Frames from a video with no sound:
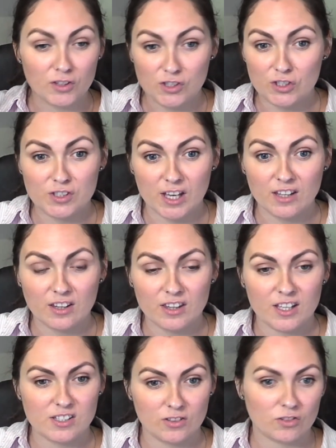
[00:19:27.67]
as you say, the
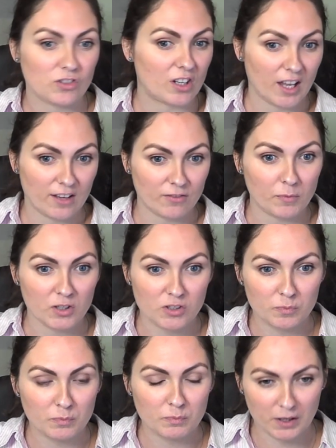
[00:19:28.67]
13-year-old's going to have a
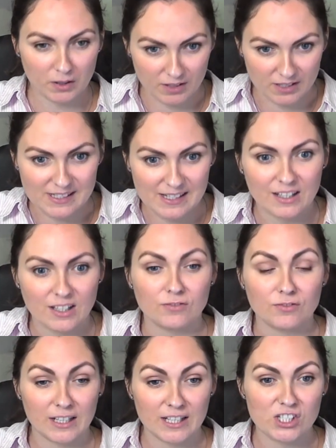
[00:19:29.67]
much better understanding of
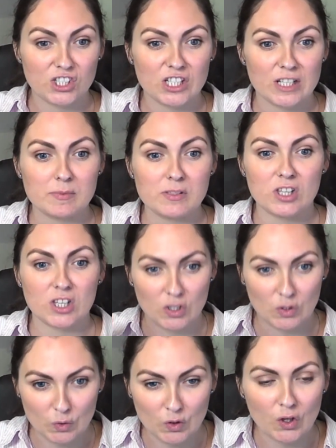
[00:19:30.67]
relationships, so that
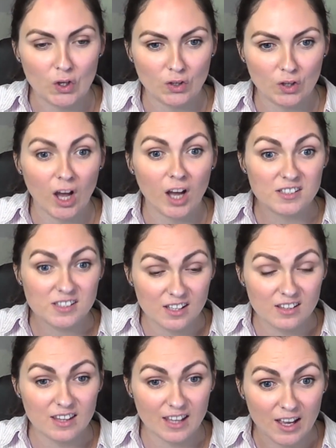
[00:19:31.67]
you can answer
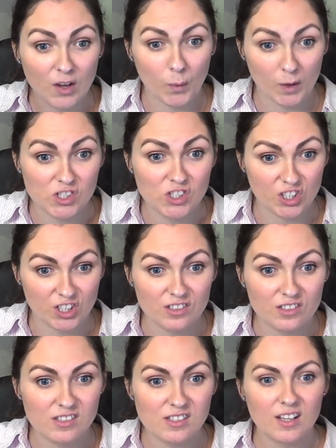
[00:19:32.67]
their
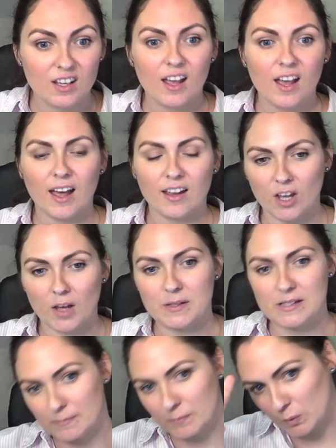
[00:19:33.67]
questions and go
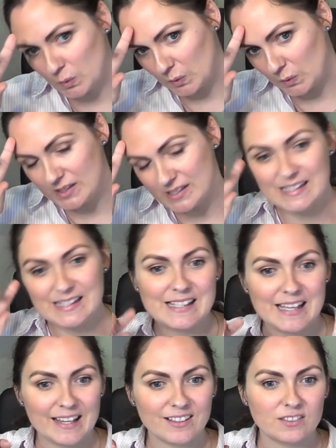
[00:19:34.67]
into more
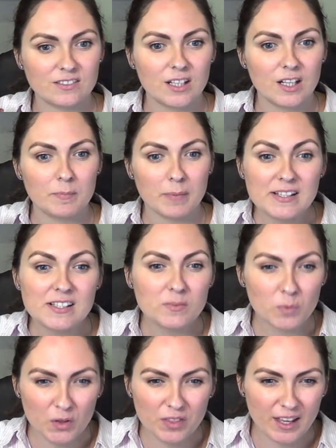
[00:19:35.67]
detail based
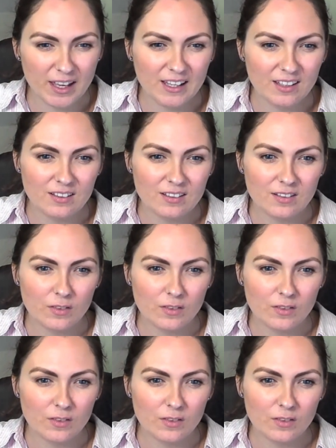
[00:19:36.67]
on what they